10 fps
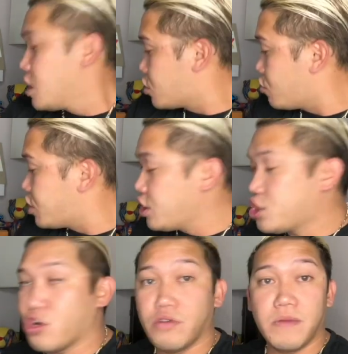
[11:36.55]
So she
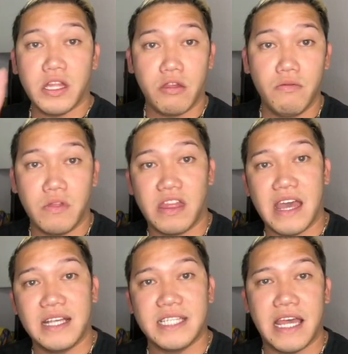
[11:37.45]
showed me two
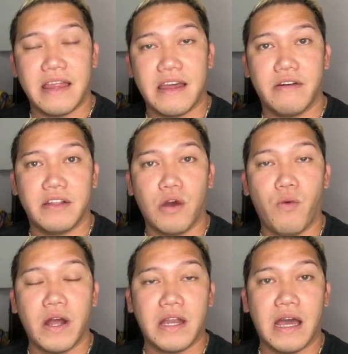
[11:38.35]
things in there. The
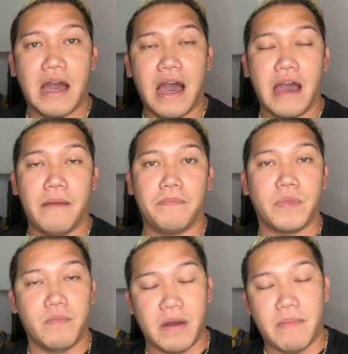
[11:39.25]
one
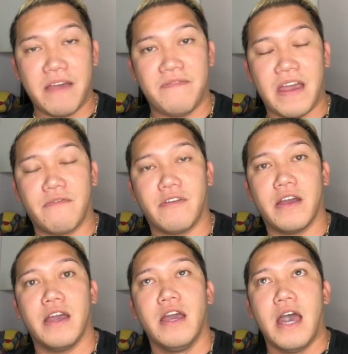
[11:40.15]
my favorite,